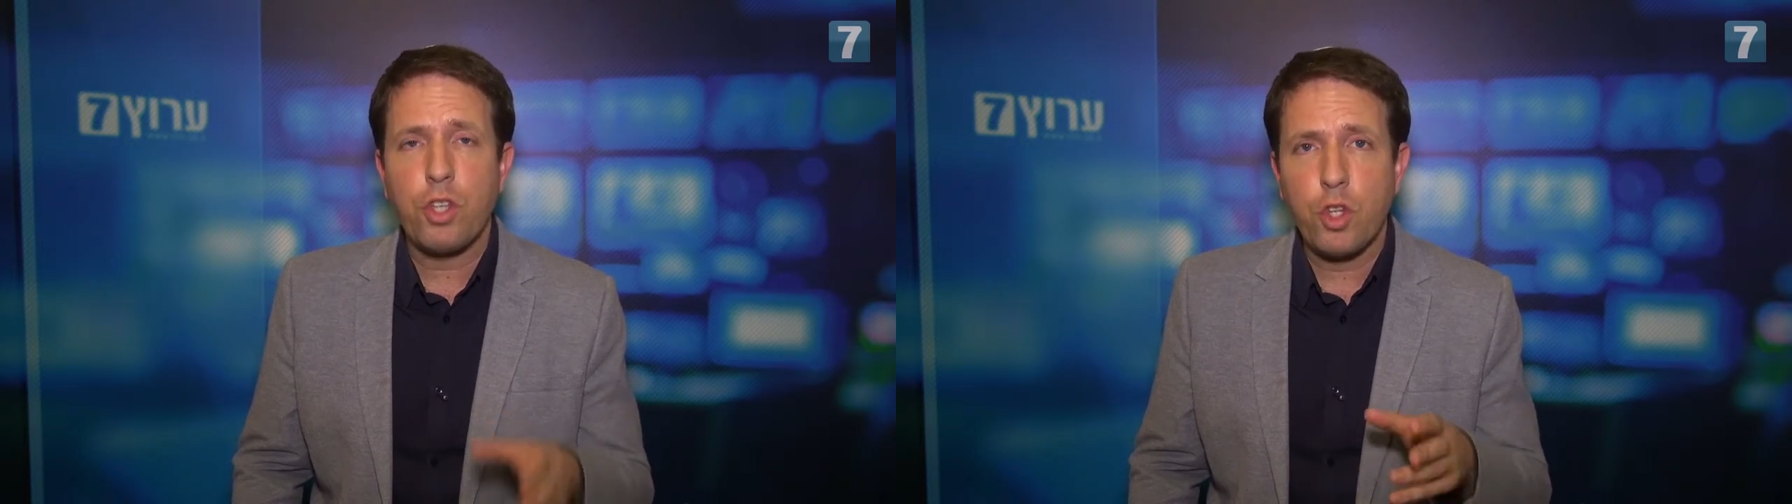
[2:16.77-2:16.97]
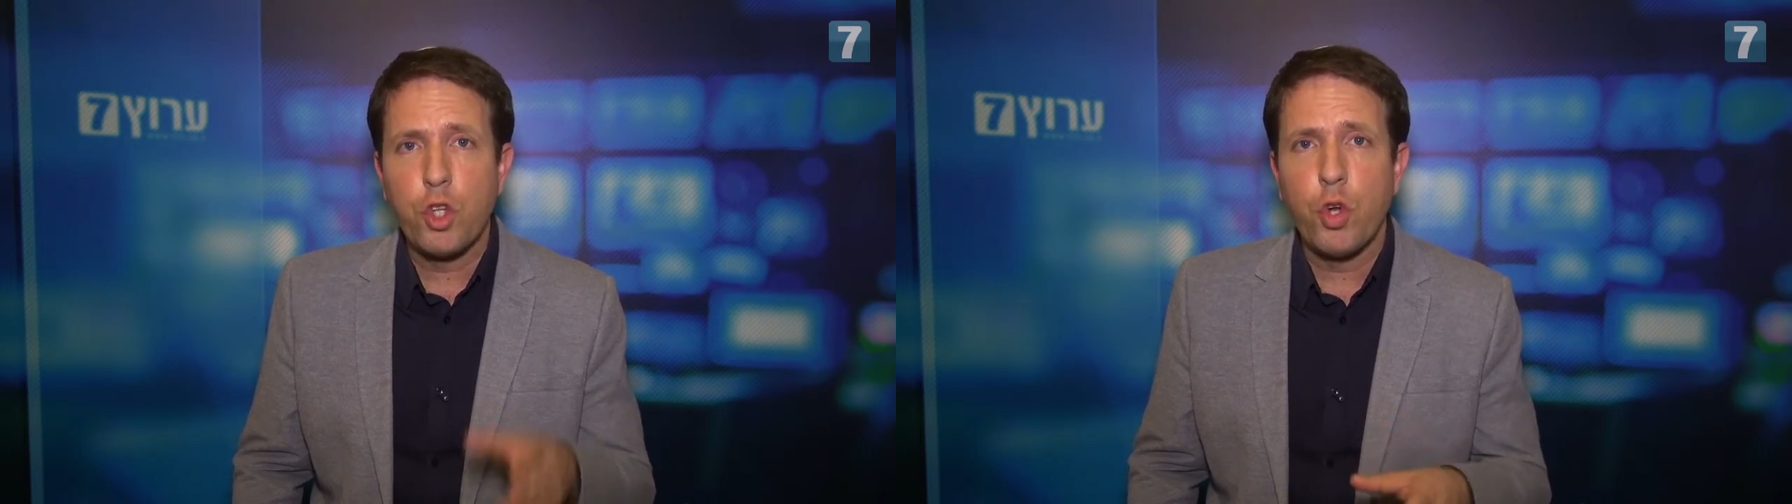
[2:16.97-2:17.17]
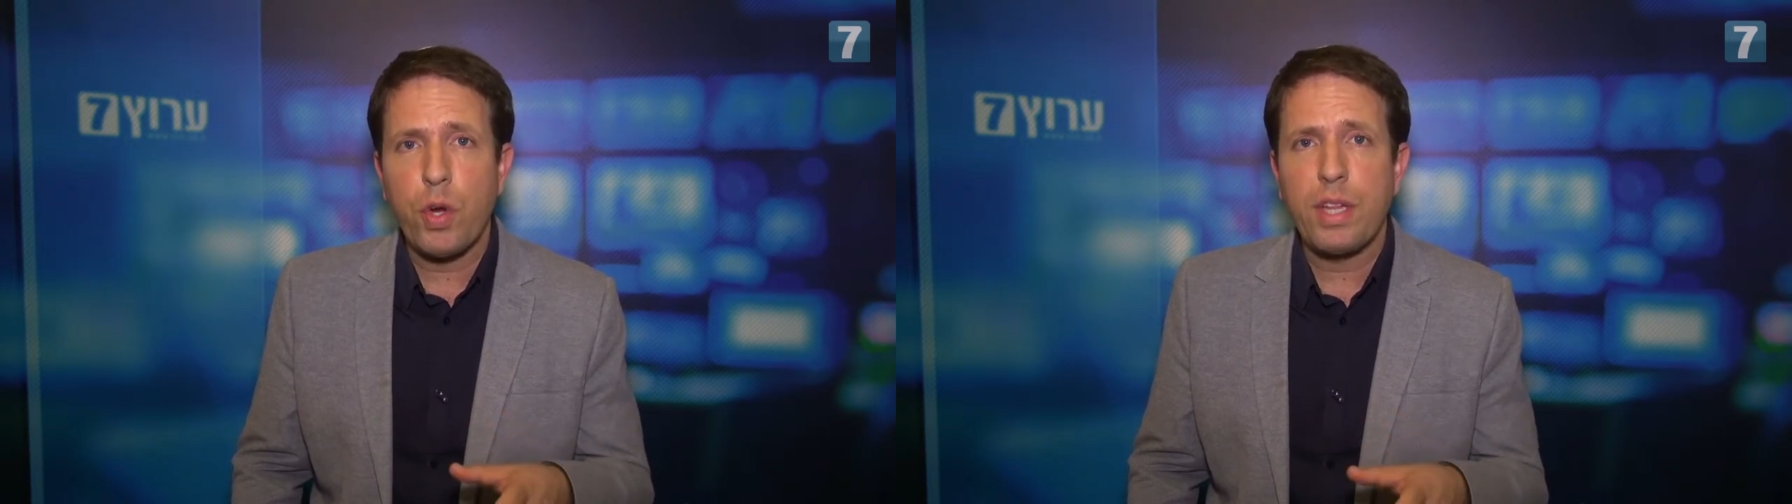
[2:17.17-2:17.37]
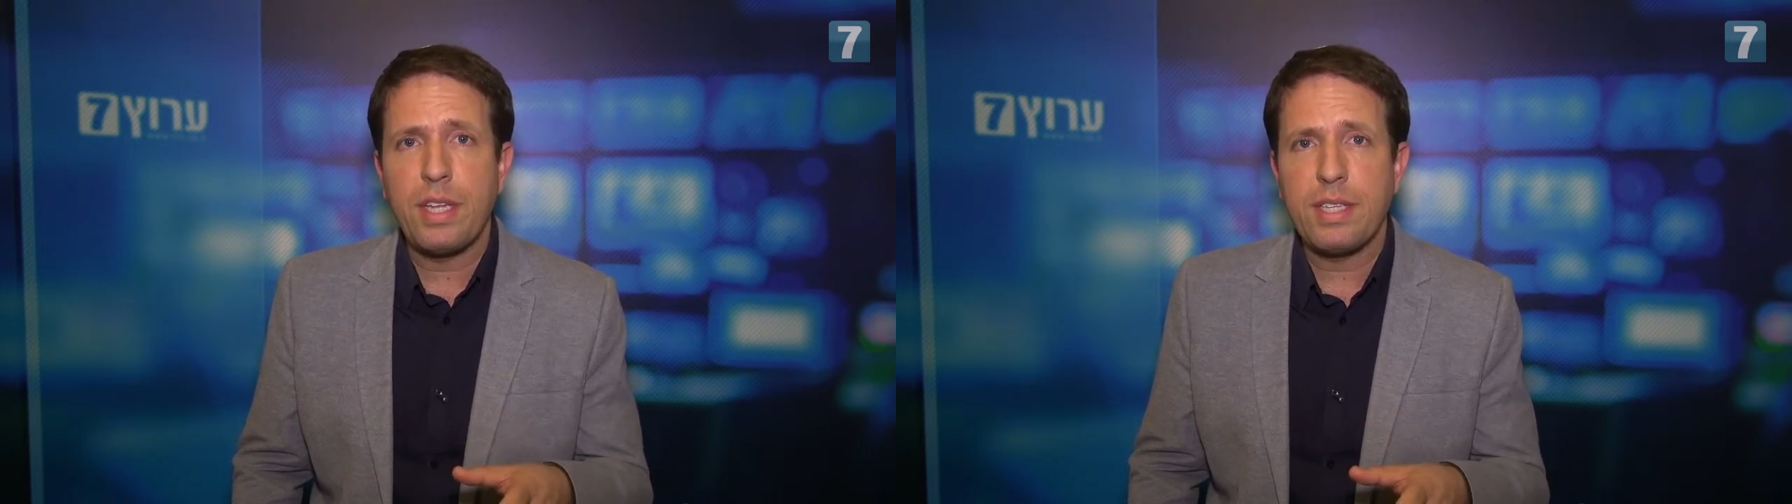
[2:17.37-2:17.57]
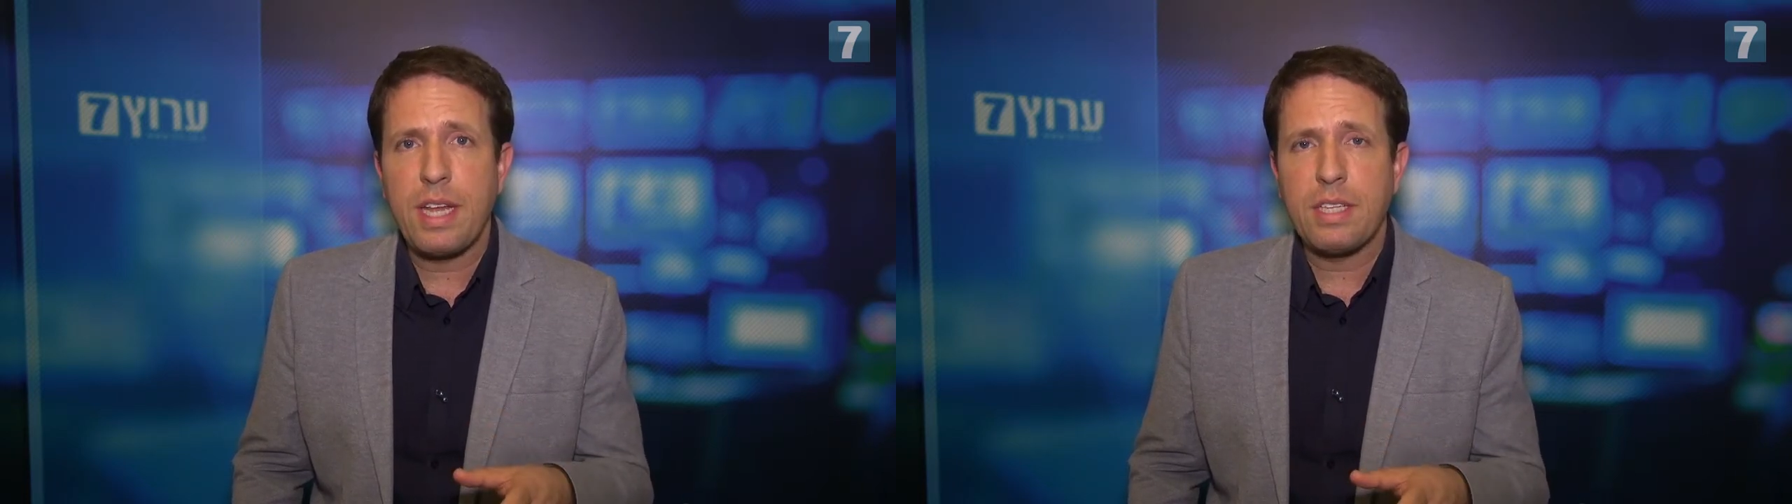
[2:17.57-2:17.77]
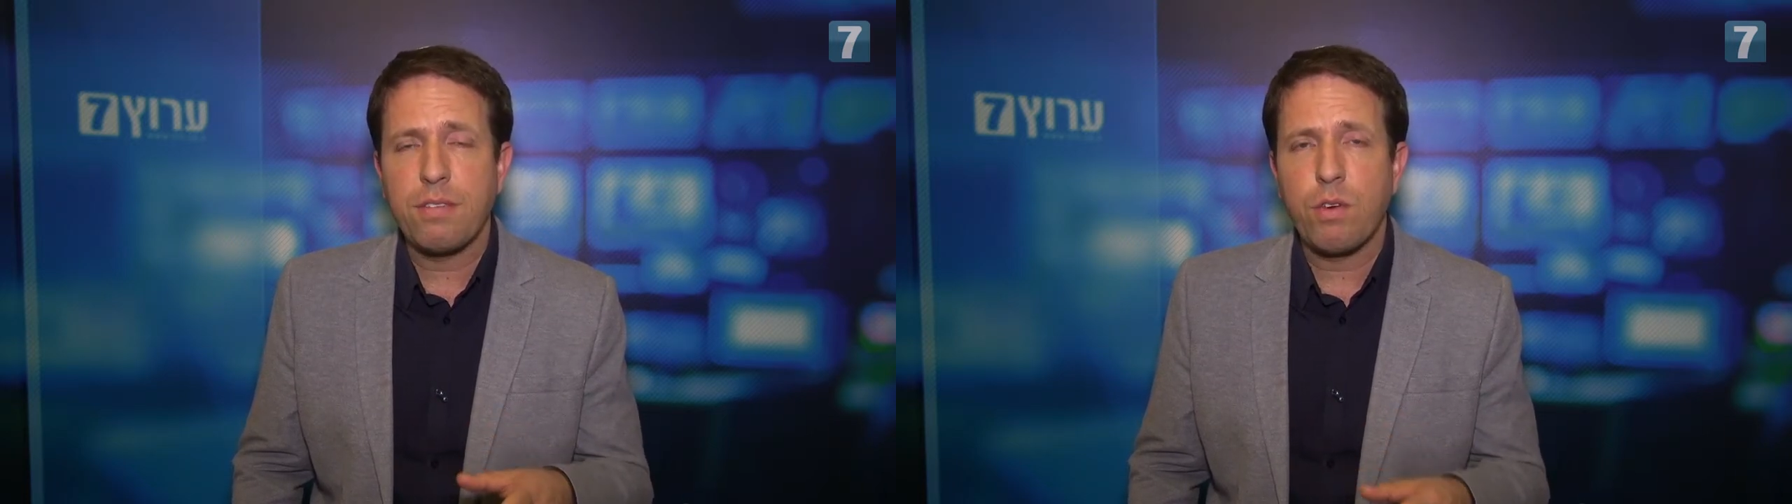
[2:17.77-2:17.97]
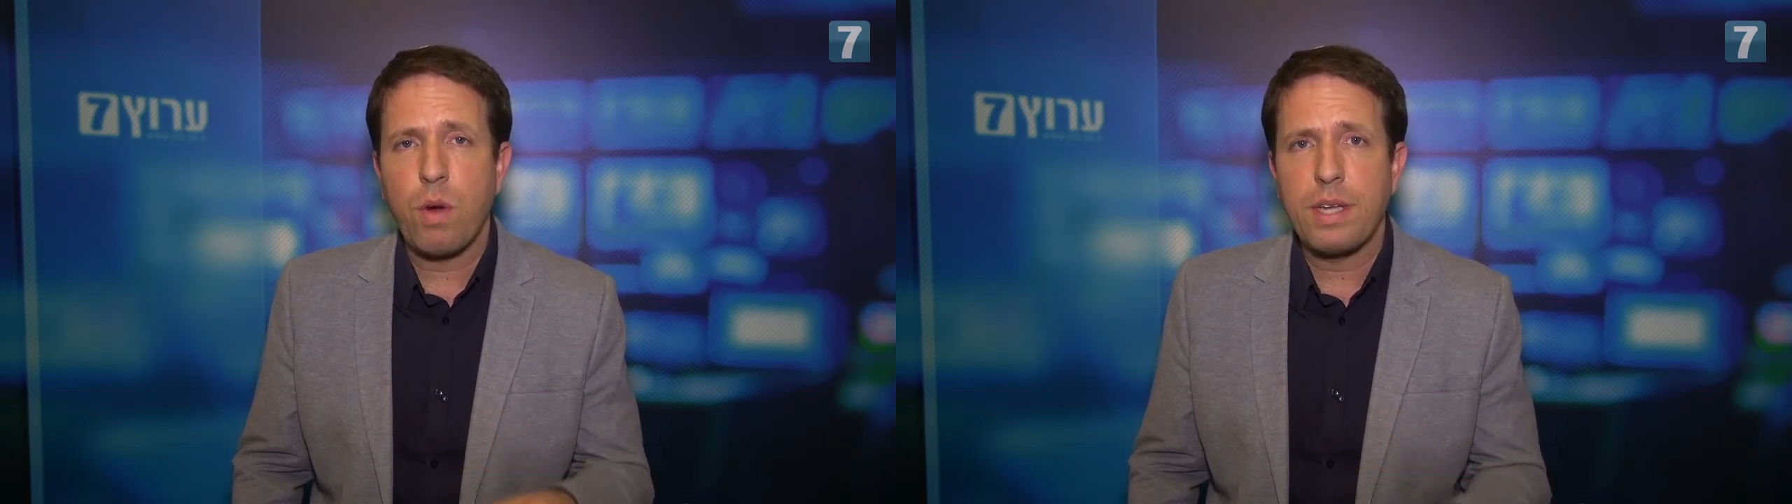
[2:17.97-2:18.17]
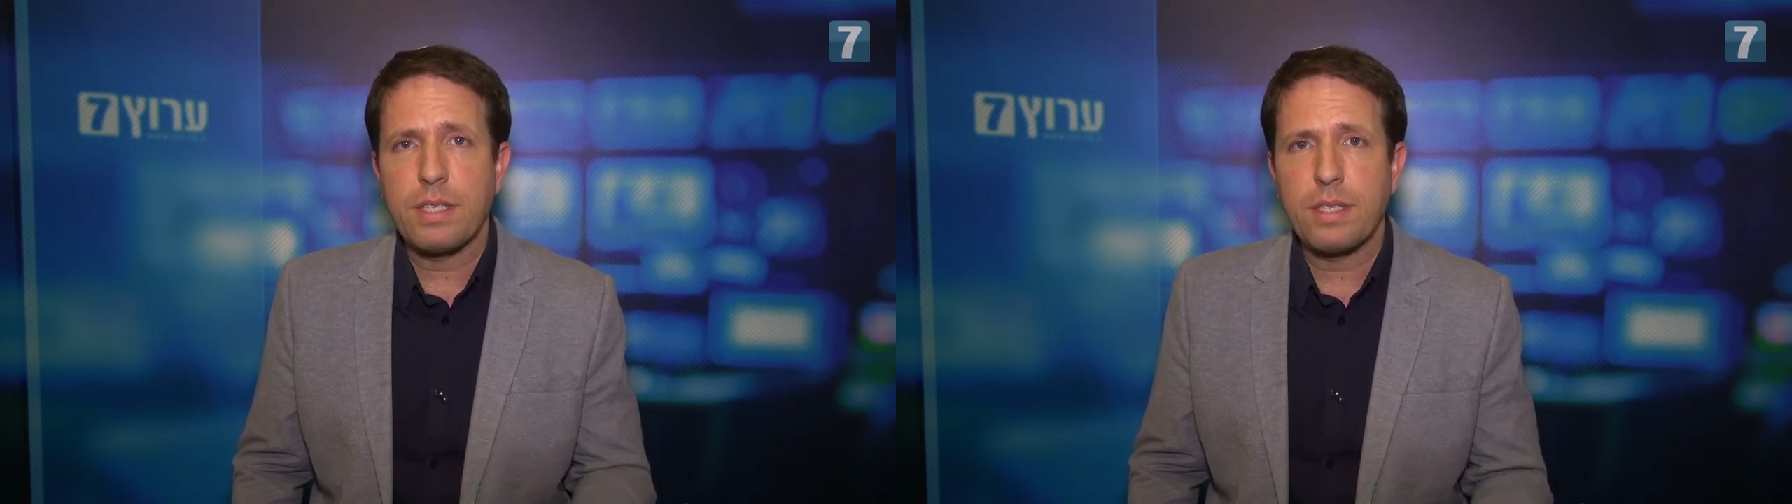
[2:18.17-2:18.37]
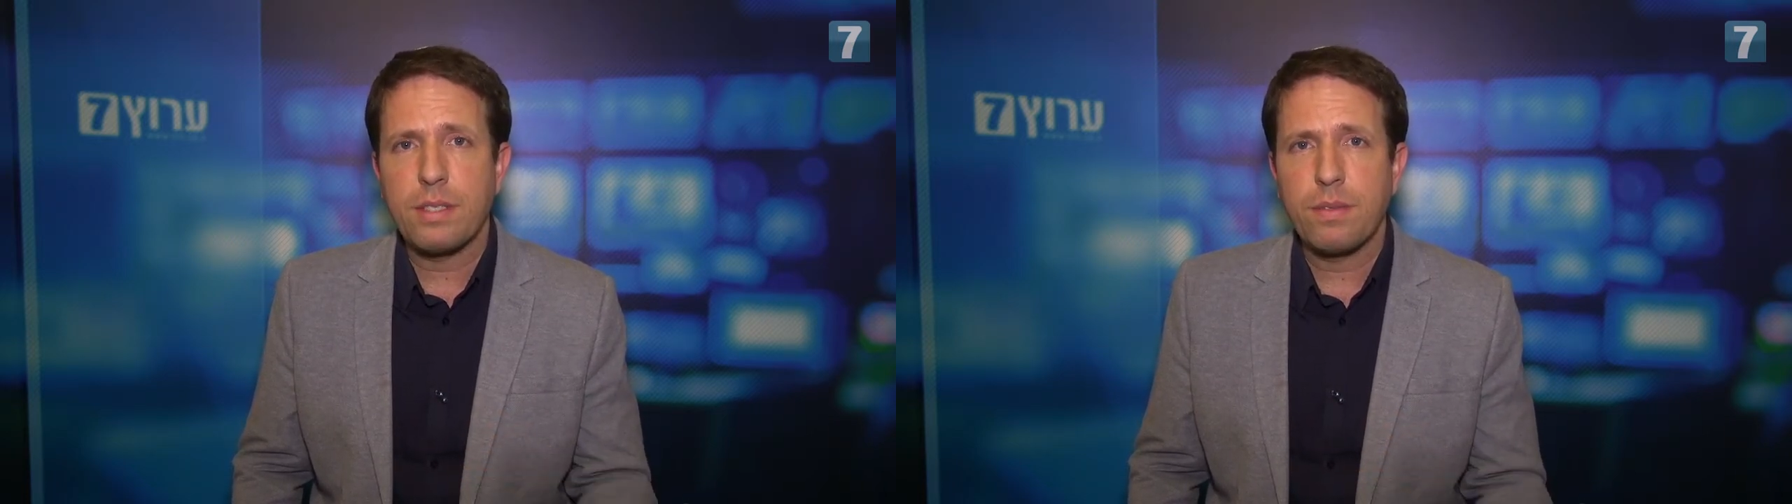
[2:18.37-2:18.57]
during these days of crisis.